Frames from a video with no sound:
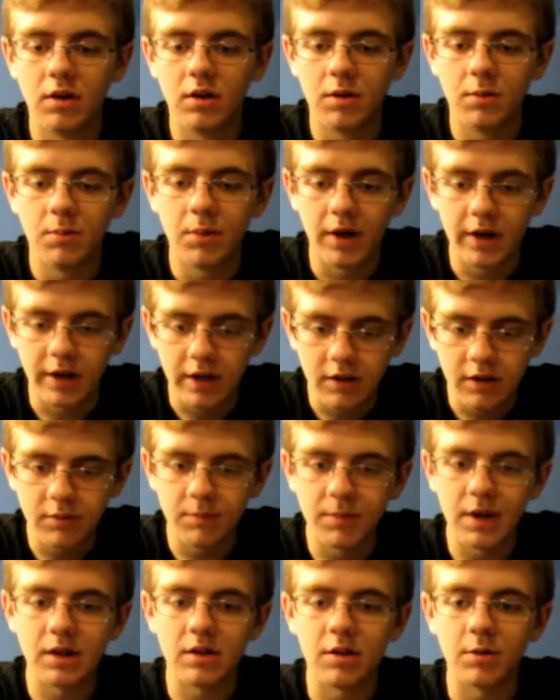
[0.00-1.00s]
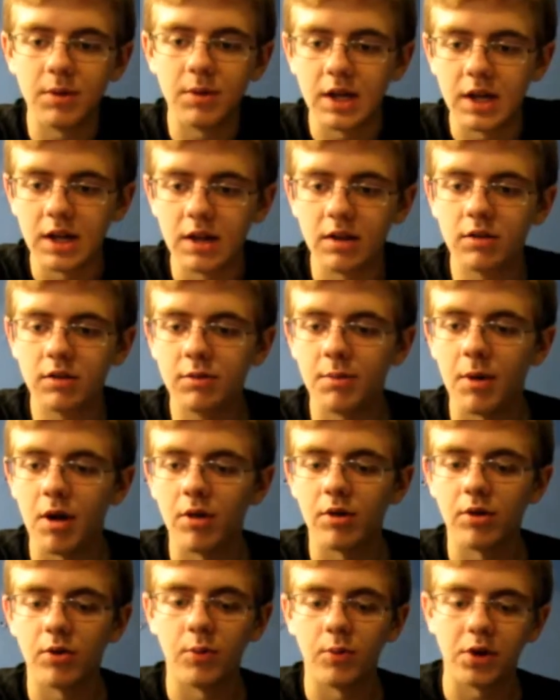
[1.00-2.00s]
but he's meant to be
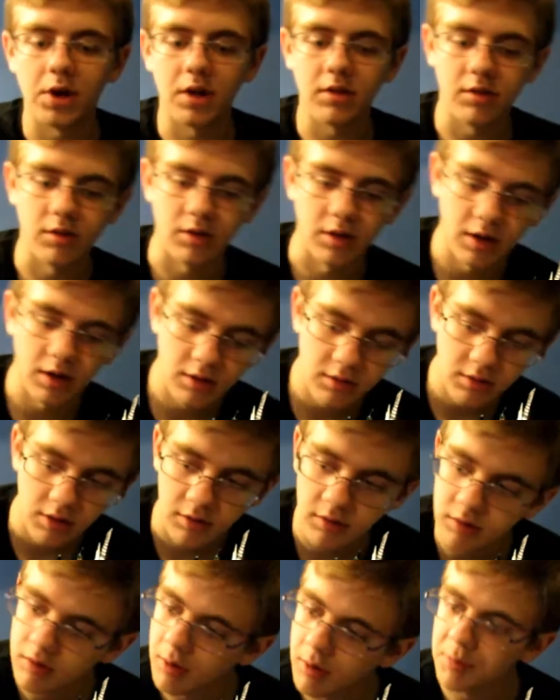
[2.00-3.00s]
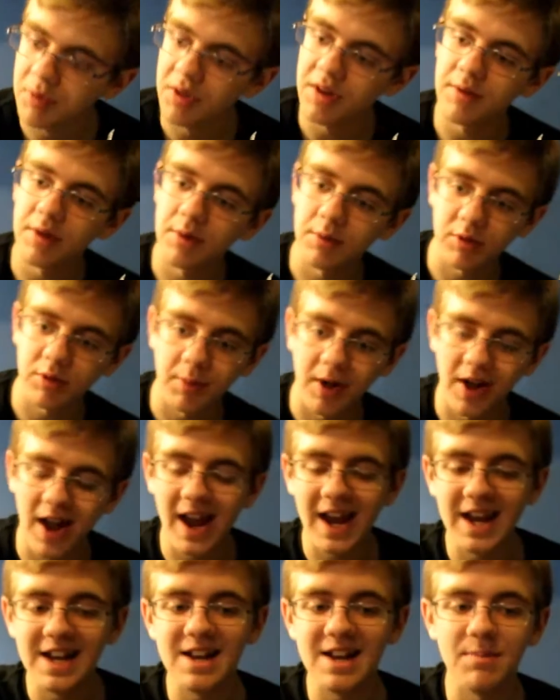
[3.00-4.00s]
smaller than what Godzilla is, because I believe he was about
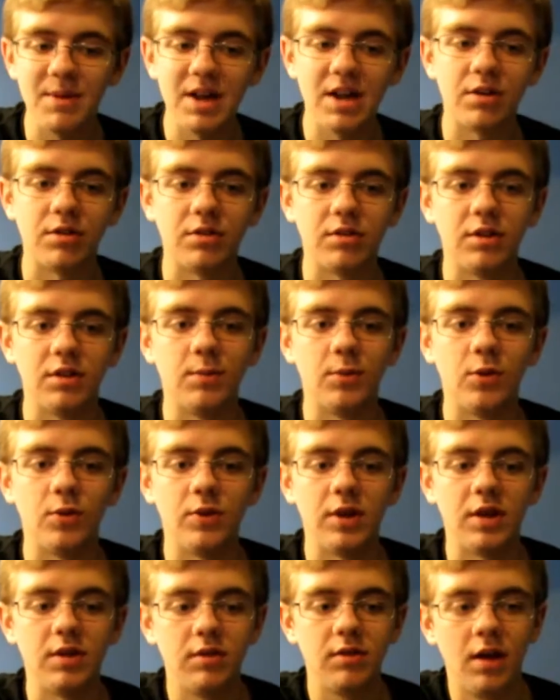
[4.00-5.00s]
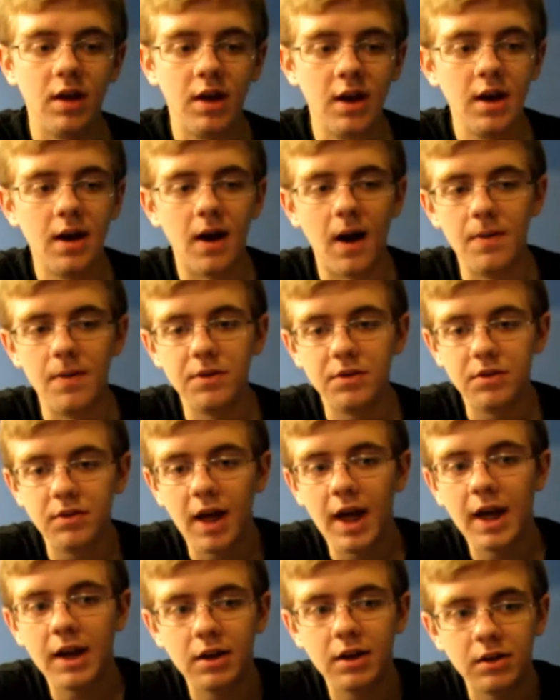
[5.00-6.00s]
80 meters in the movies. And this is
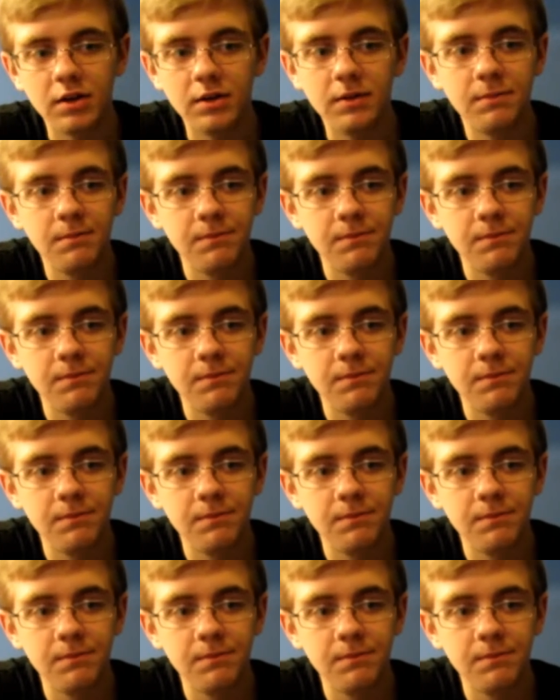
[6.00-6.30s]
Gigan,